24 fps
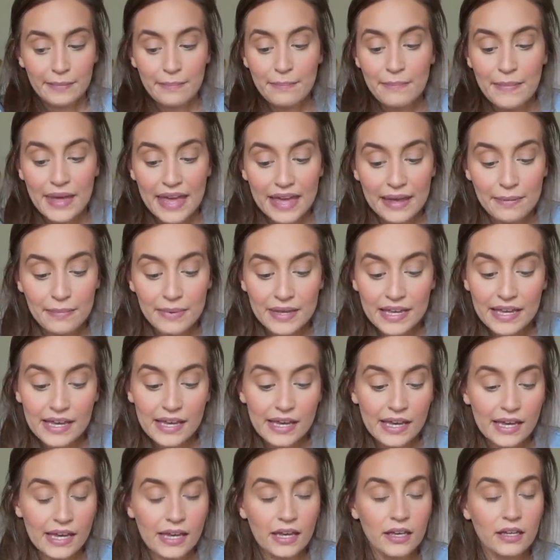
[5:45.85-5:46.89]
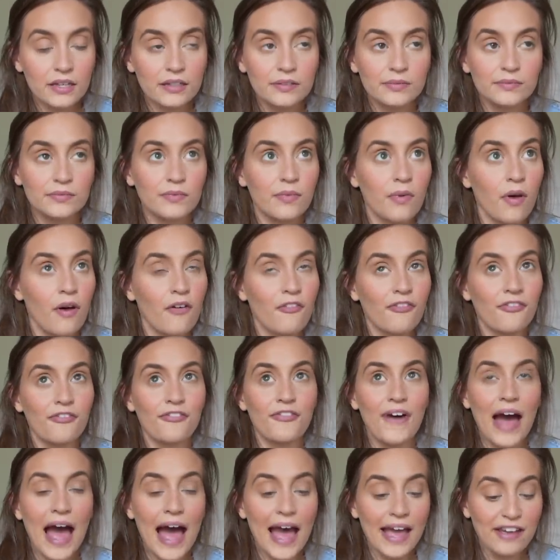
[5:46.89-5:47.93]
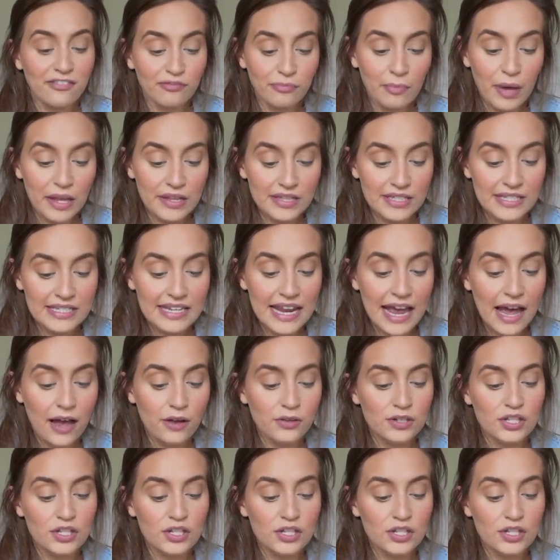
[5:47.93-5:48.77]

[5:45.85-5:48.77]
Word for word: maybe five months now.